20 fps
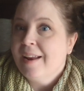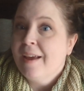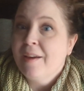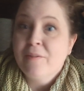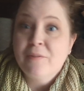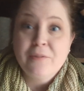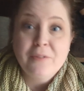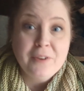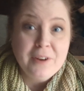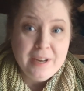
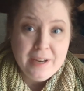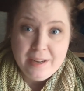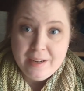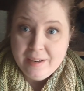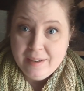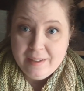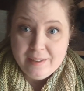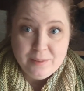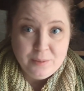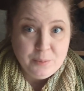
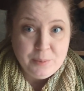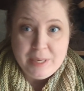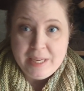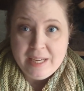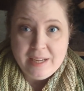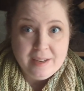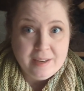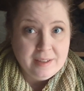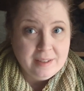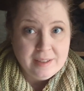every
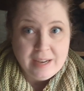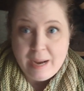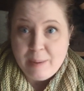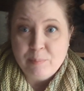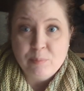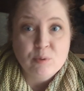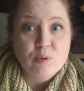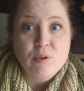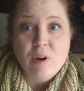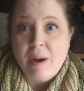week, I
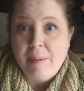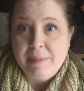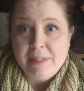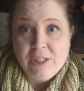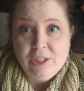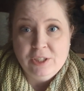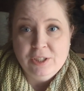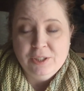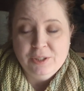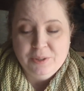
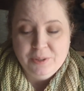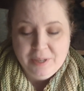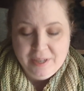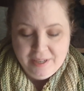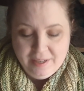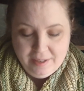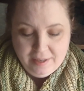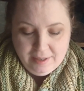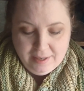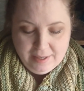promise you.
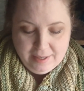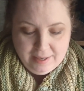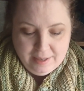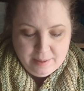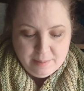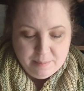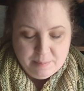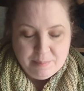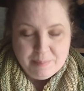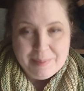
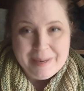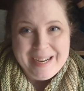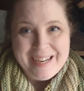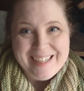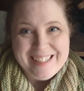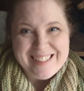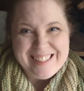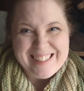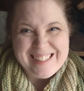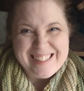But
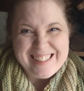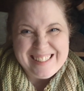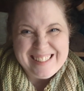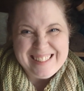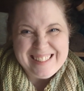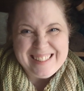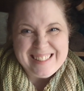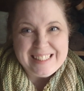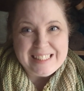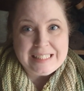
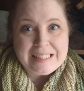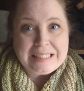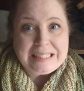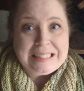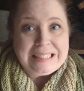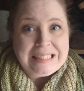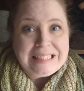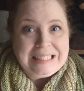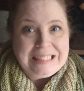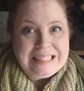
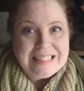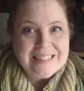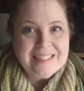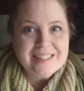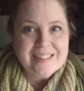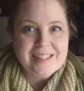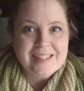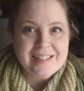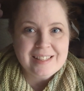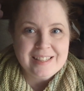
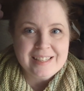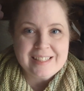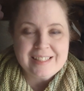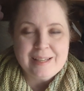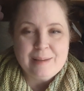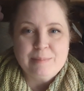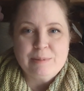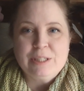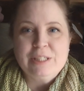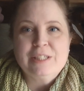this is an
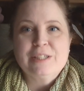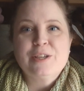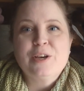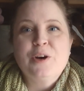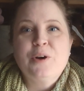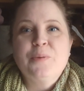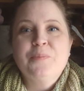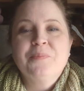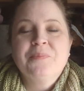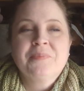exception.
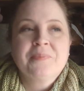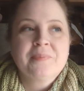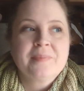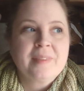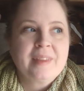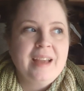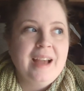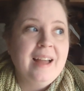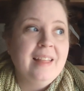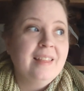So,
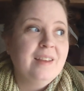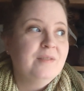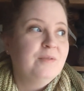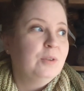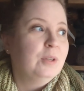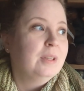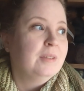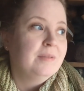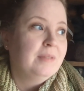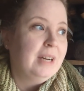I love
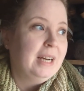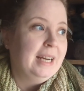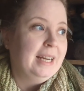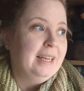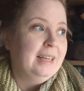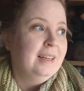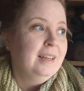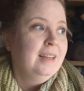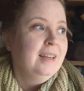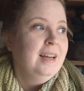
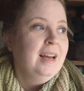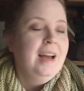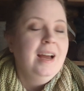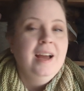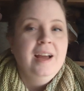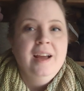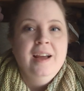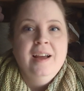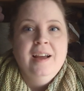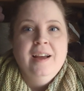Voolenvine.
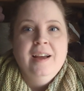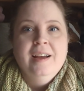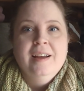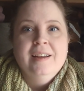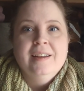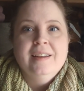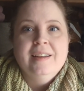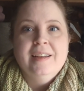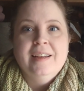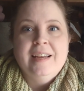
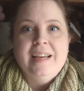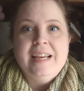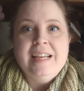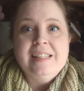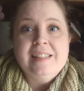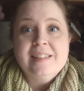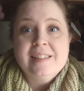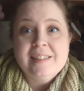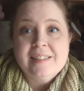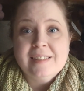
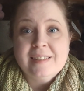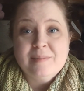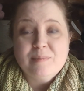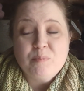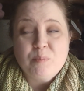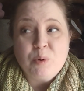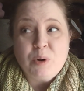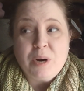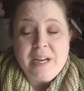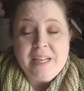It's
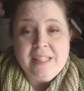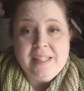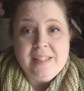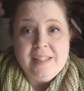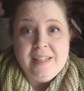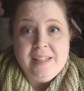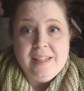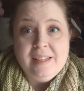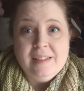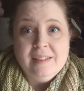
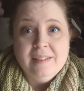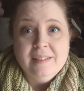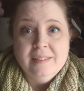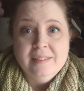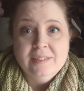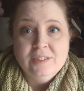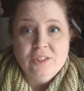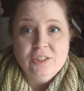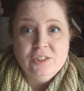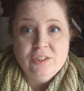pricey.
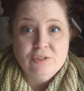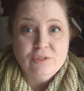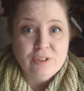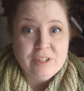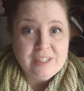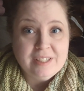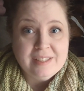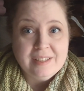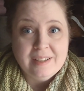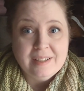
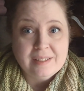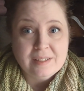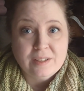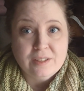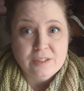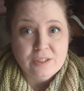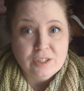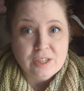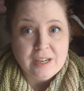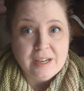Kristen does a
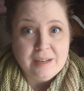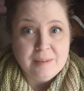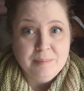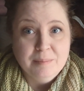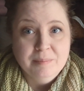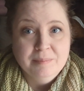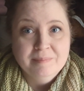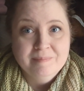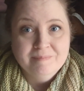good job.